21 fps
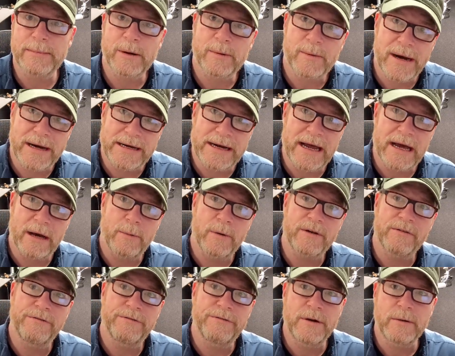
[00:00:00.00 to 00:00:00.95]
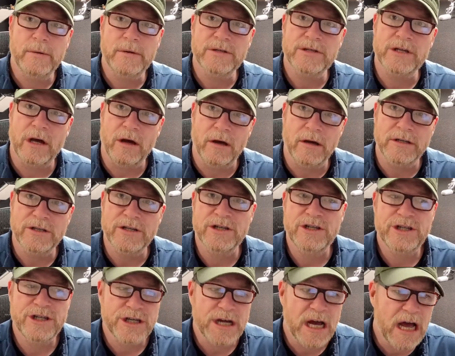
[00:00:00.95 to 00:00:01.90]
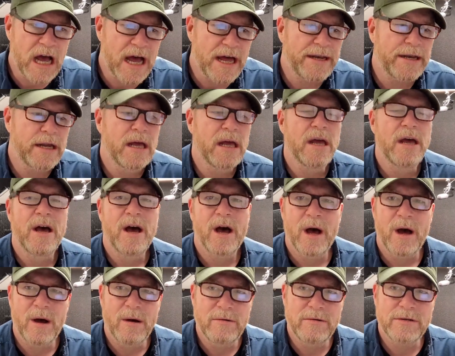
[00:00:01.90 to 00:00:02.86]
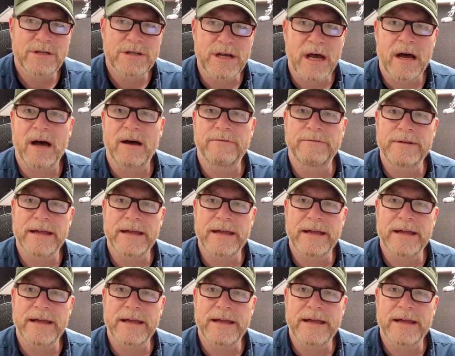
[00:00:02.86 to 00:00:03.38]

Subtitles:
But right now, I want to focus on John Ossoff.